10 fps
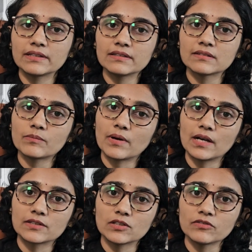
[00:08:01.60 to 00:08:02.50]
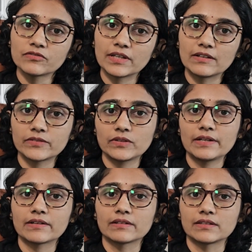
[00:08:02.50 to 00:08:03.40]
these are part of
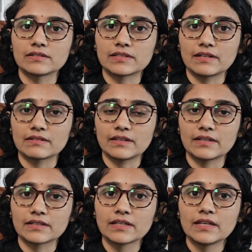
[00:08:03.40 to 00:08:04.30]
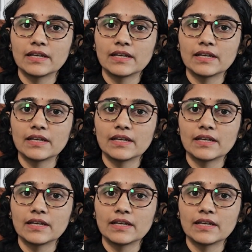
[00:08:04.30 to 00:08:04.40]
insulin resistance, and